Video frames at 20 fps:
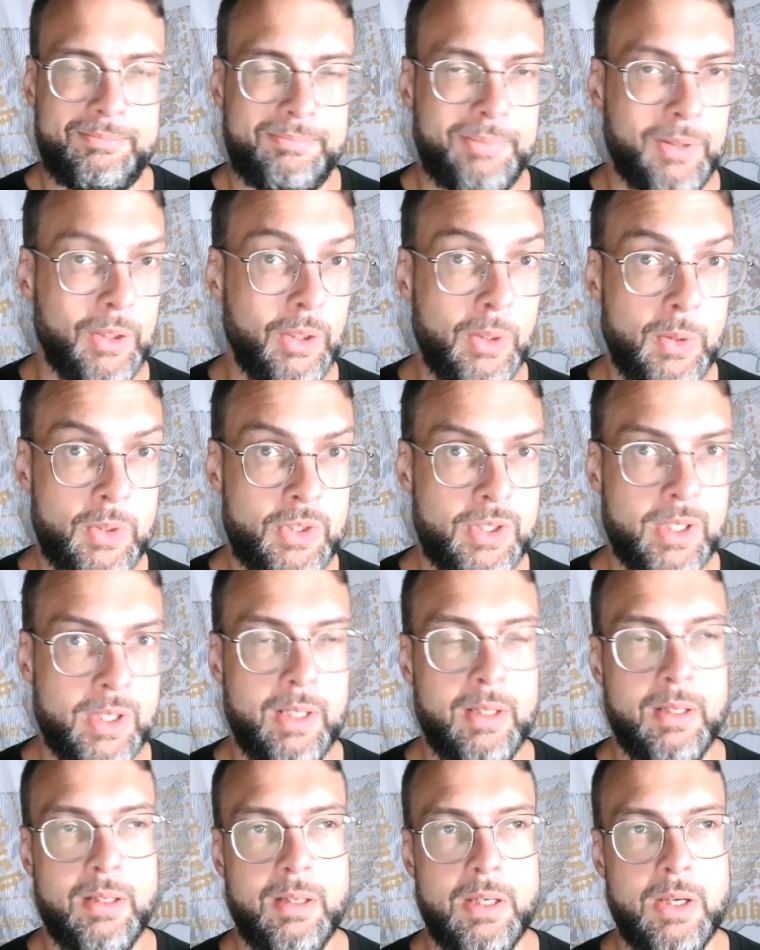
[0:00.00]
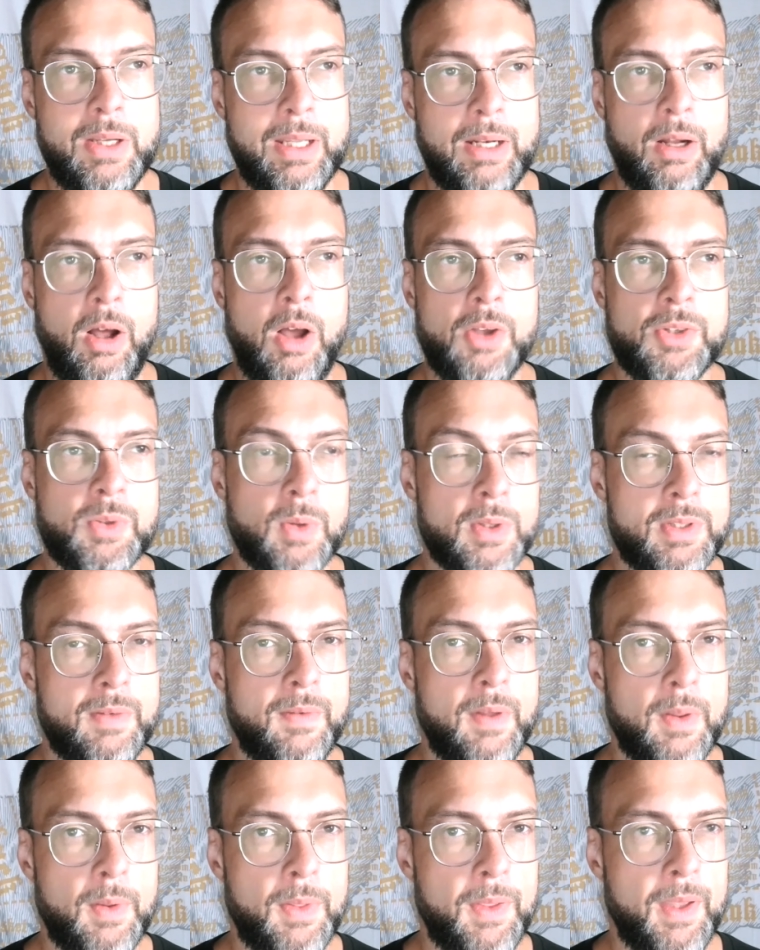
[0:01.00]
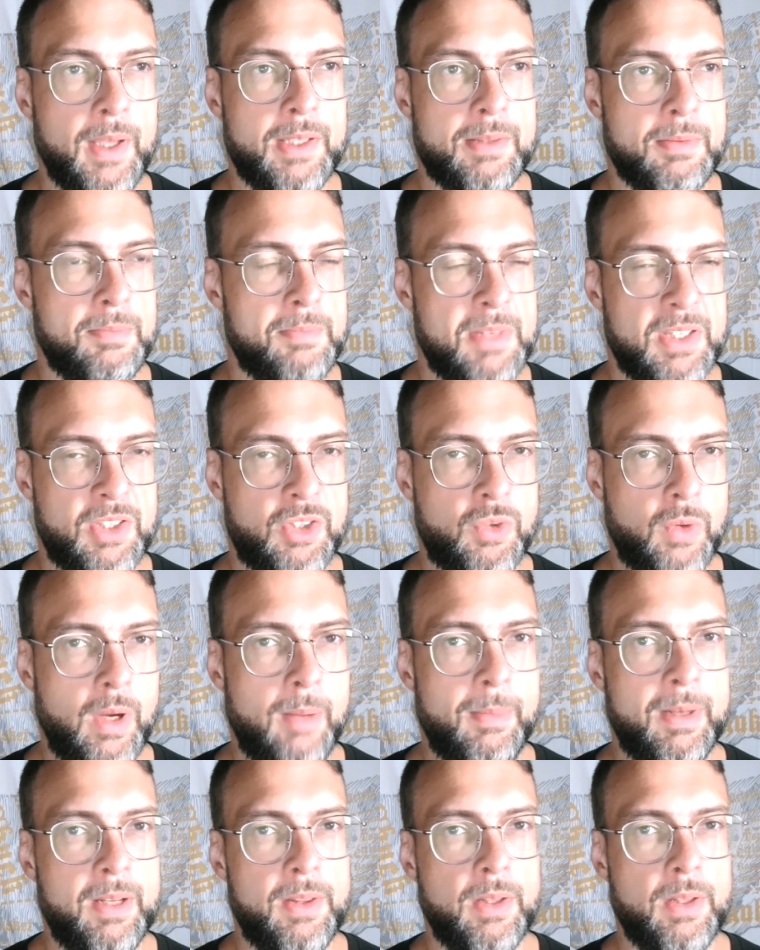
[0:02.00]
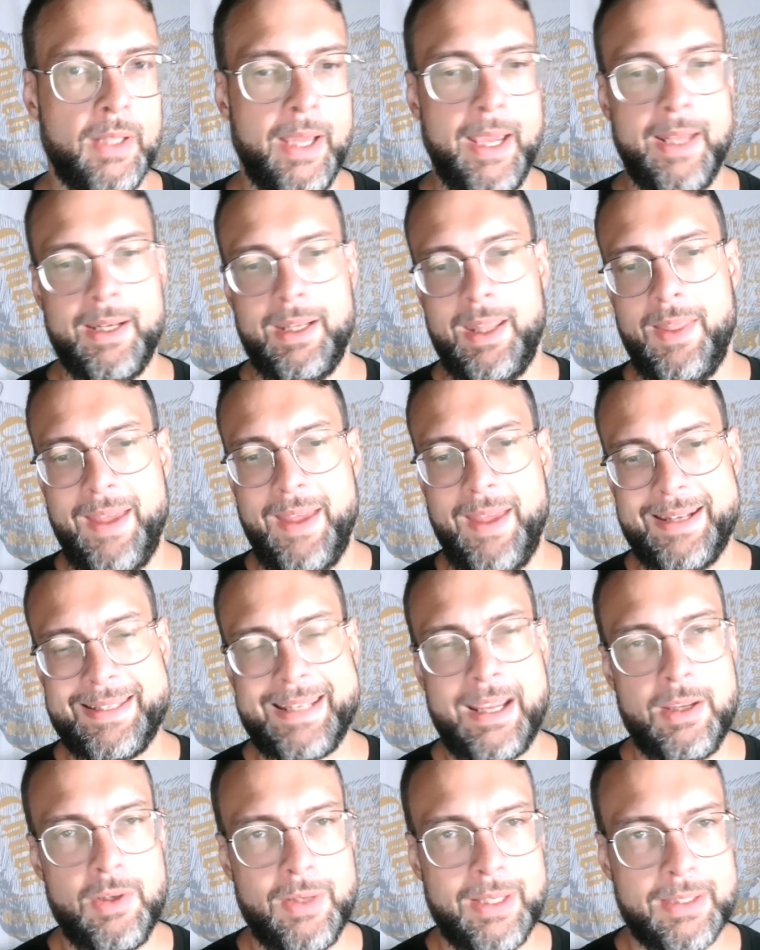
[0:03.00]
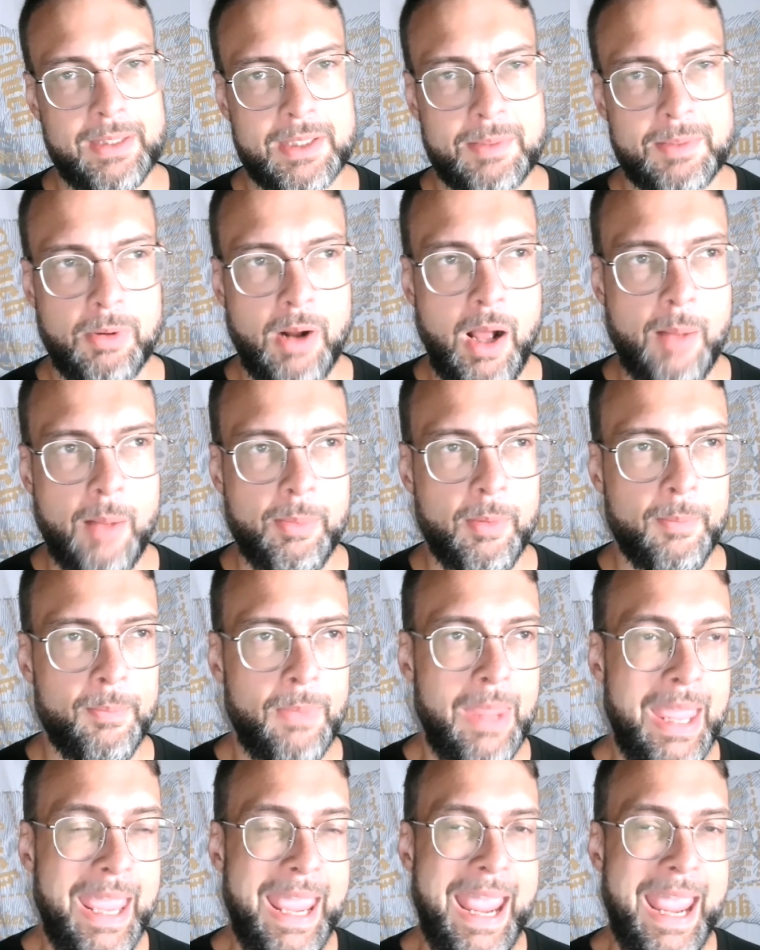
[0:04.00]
pollution, you get all sorts of other things, mistreatment of the land, and that is how you get this problem.